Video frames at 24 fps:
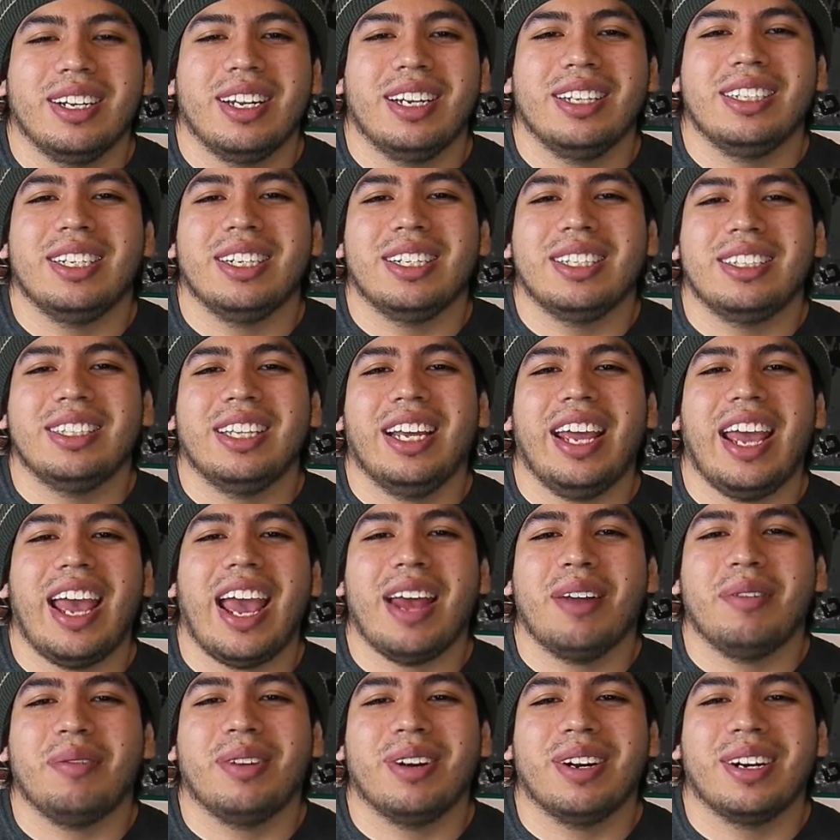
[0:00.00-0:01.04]
let's just say
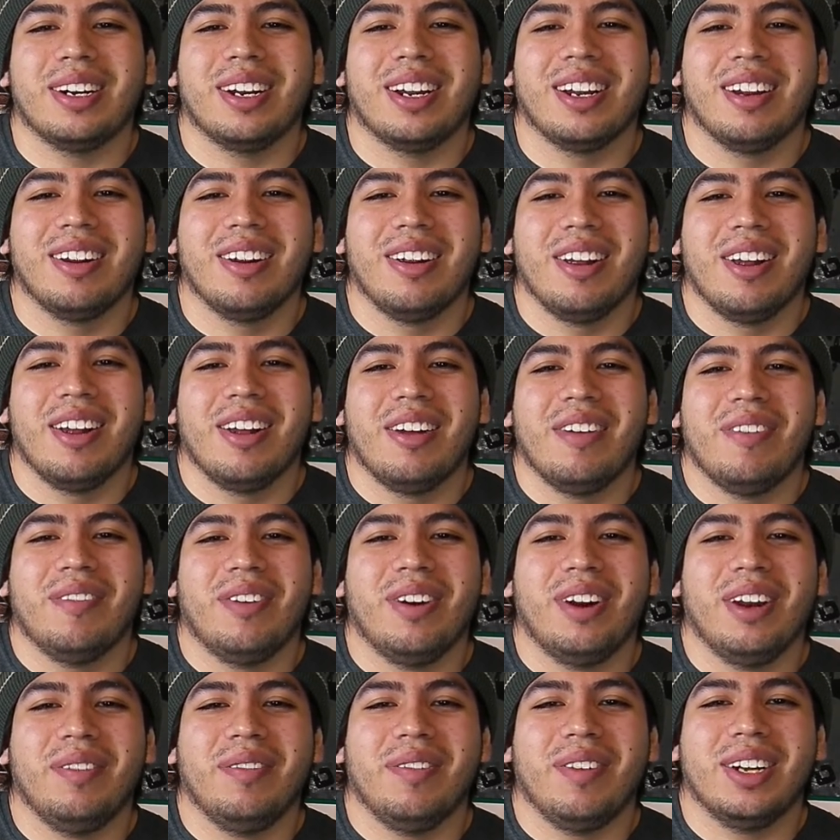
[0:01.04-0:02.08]
Edward
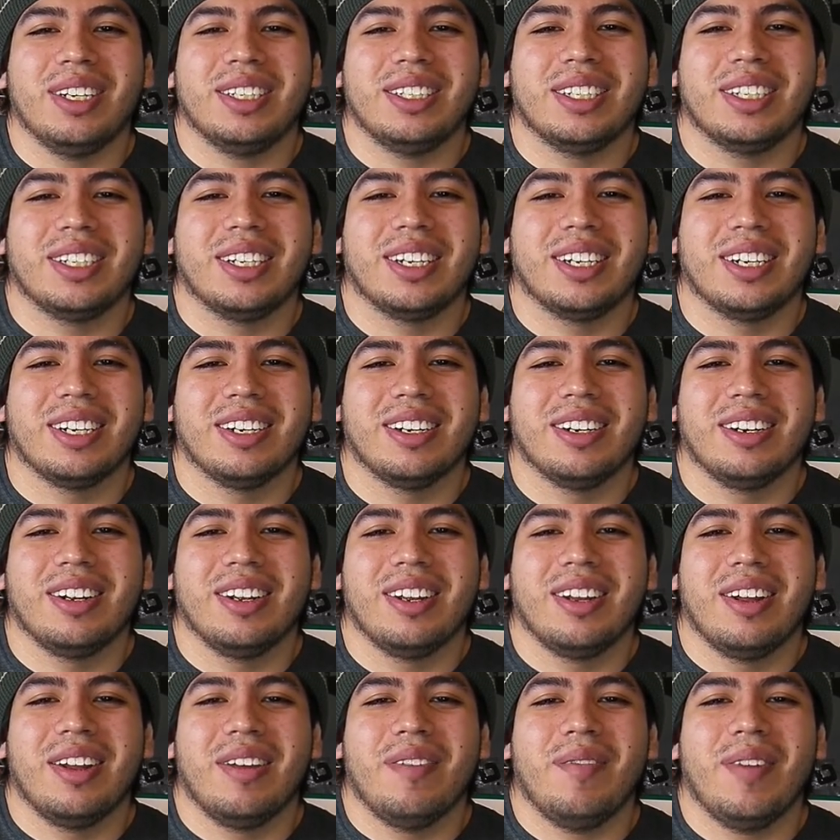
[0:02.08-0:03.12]
pretty much
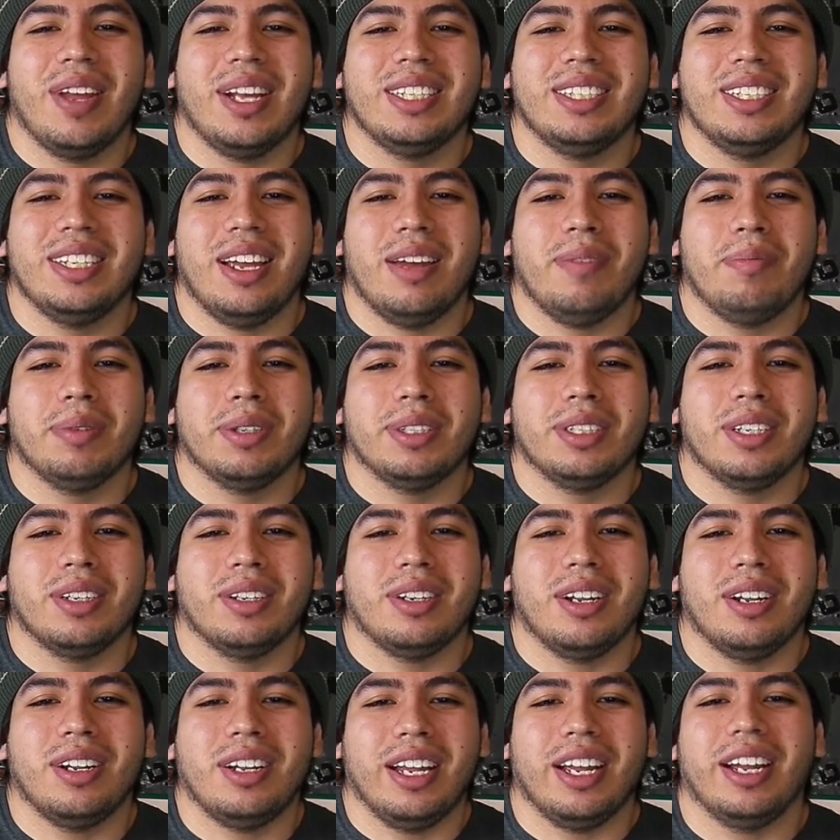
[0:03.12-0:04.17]
makes the
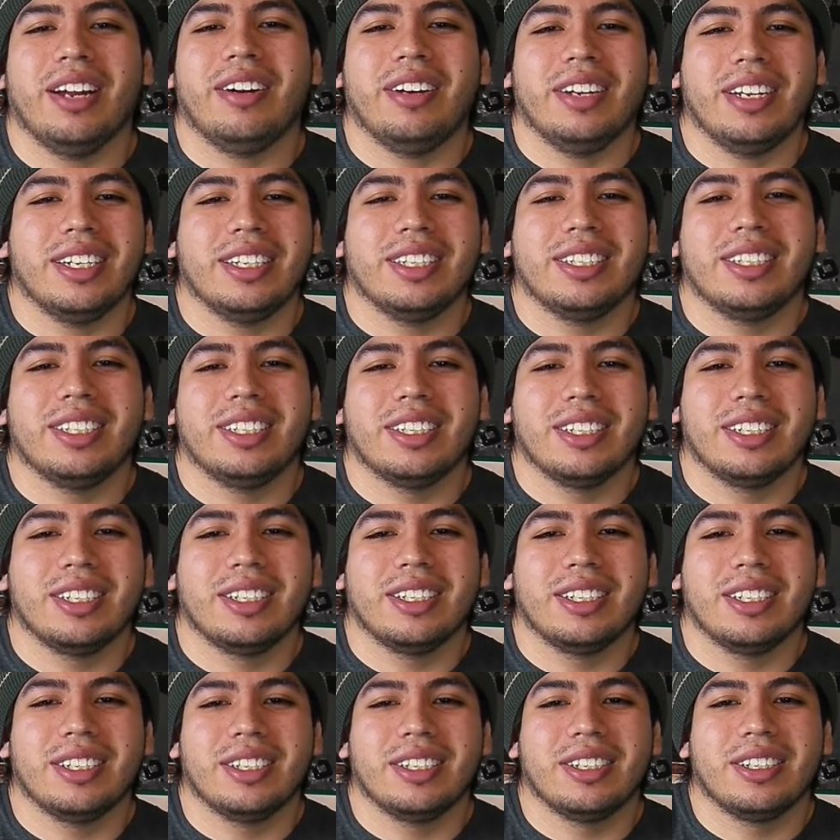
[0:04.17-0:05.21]
episode hilarious.
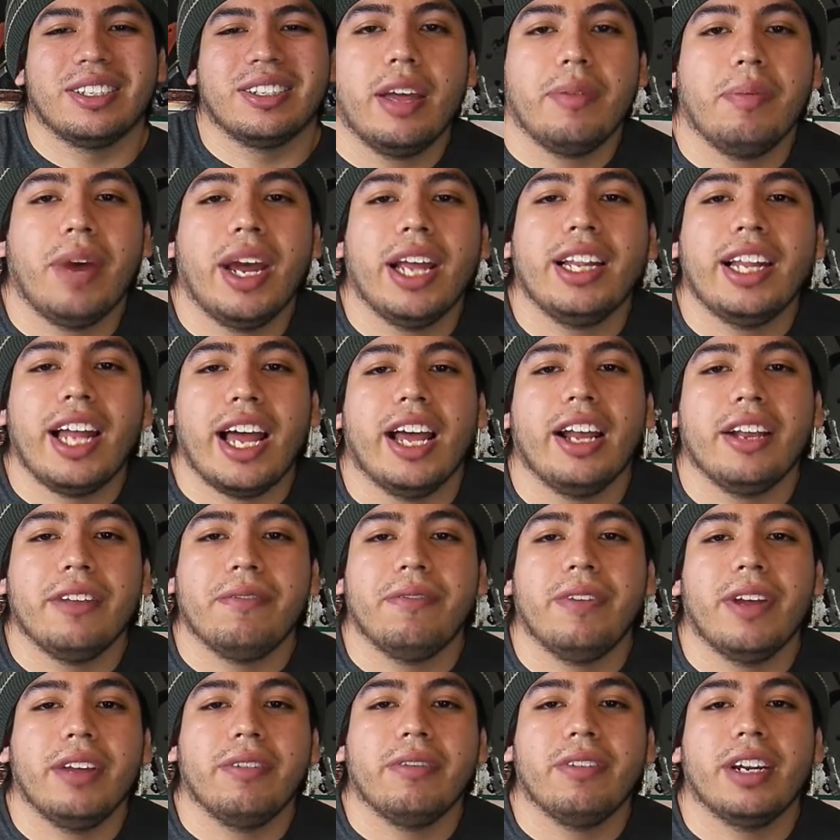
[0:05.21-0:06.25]
And my
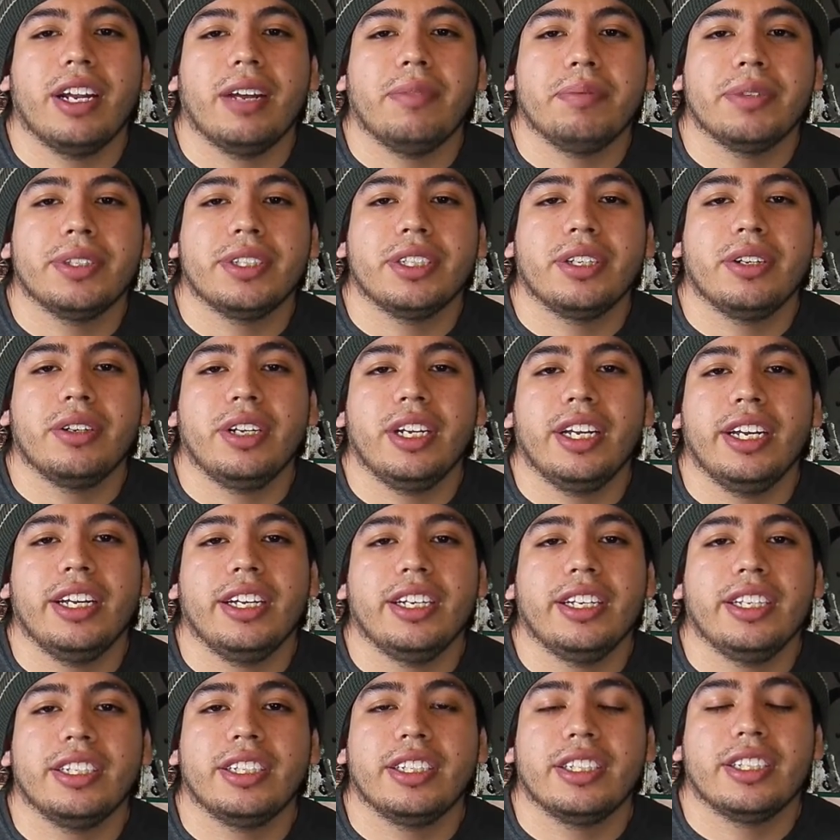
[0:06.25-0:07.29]
last favorite episode
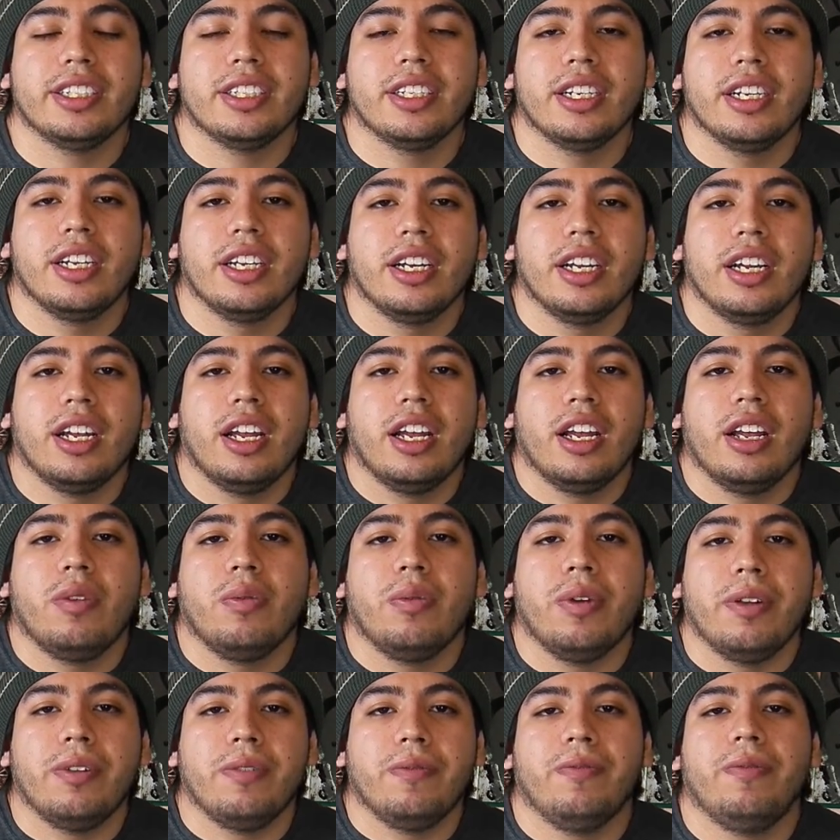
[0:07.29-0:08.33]
is
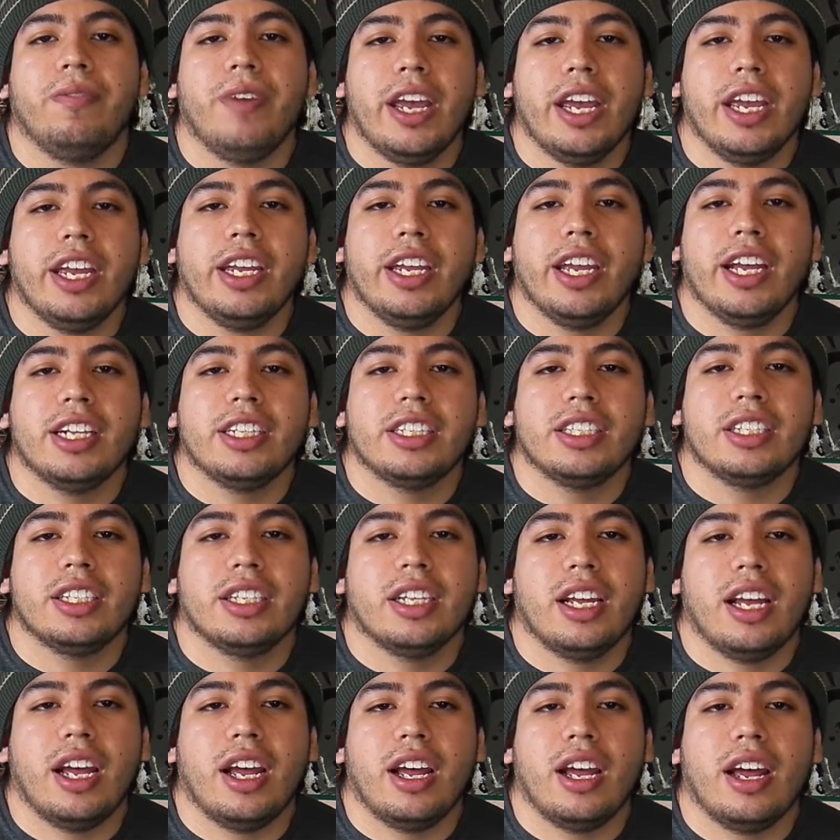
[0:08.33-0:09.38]
when Faye gets
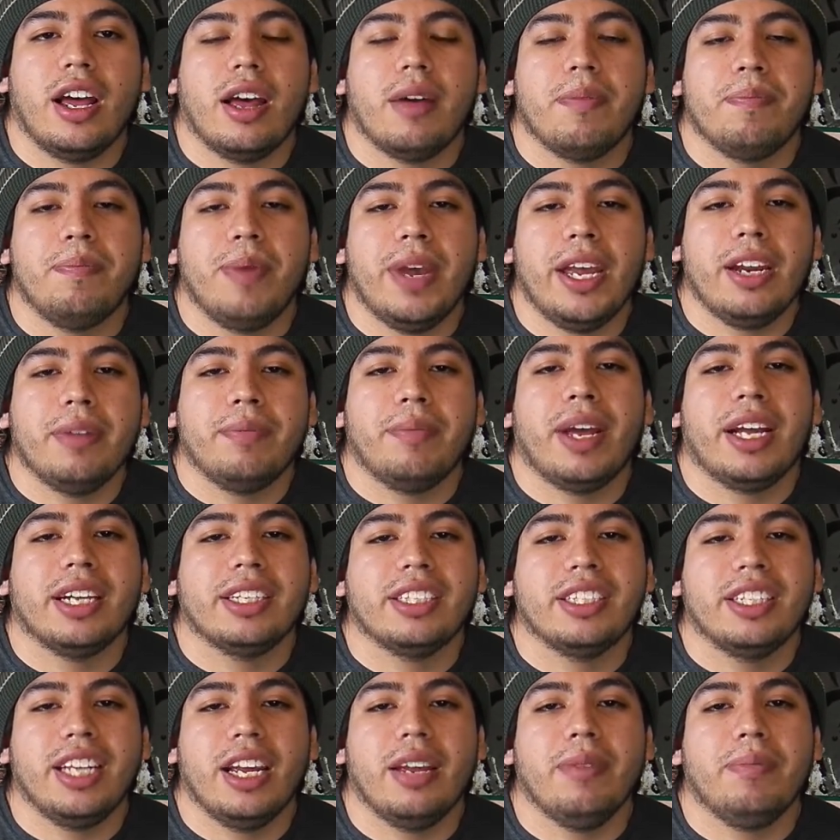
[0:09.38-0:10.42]
a
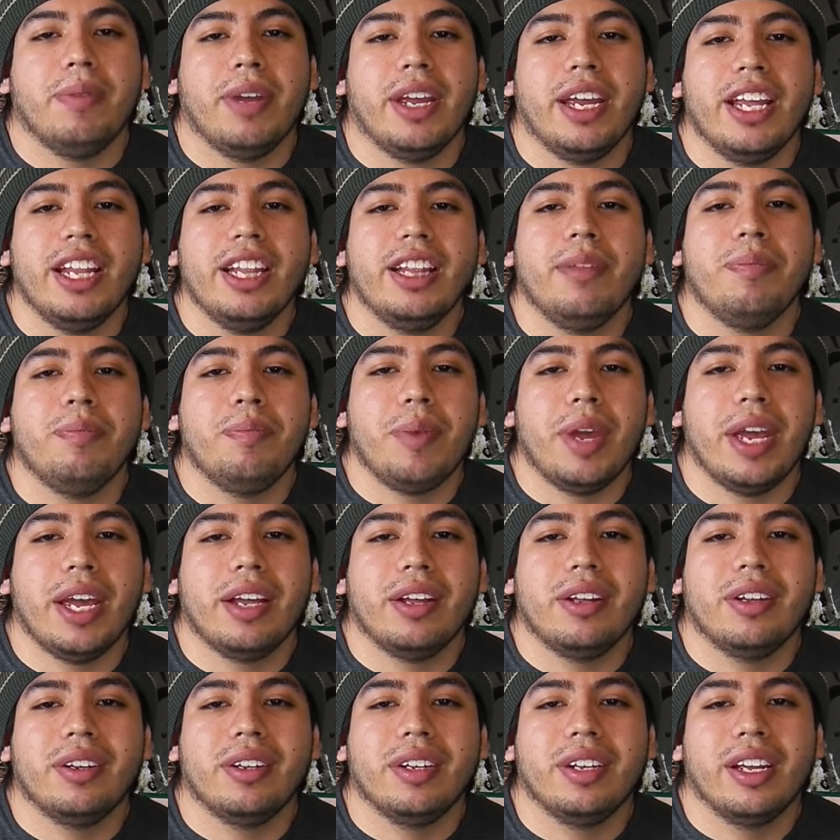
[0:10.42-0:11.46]
Betamax tape in the
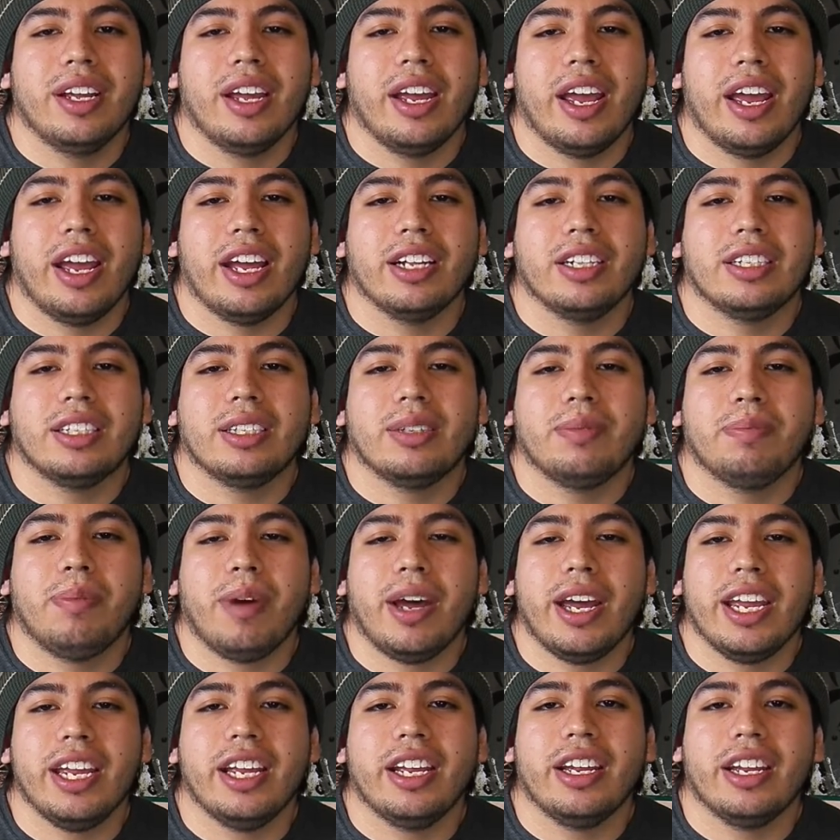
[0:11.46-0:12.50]
mail and
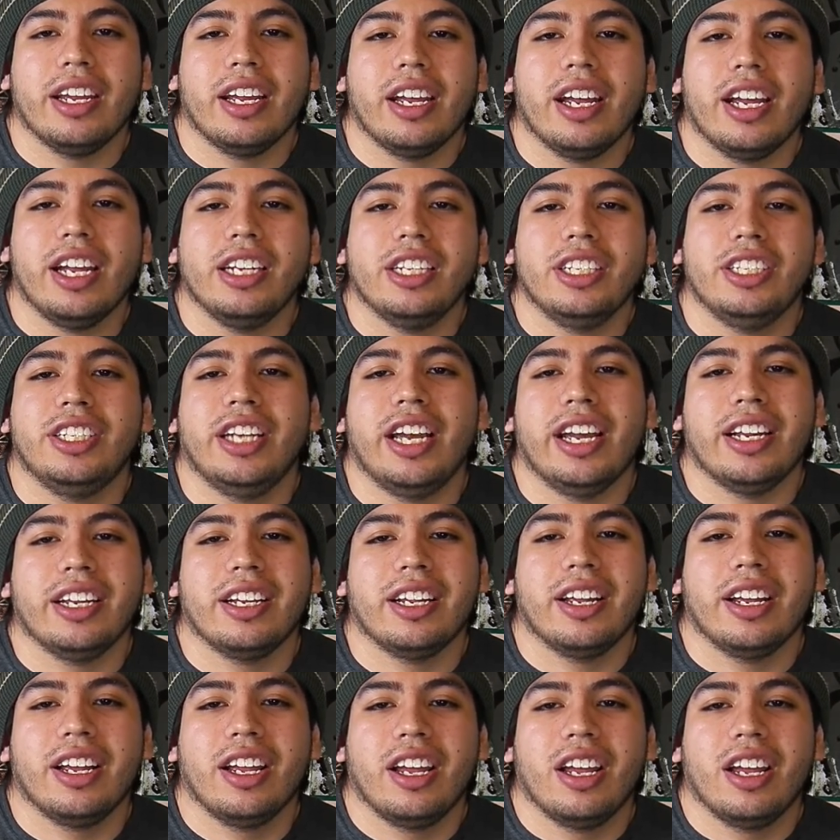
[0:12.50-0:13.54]
Spike and Jet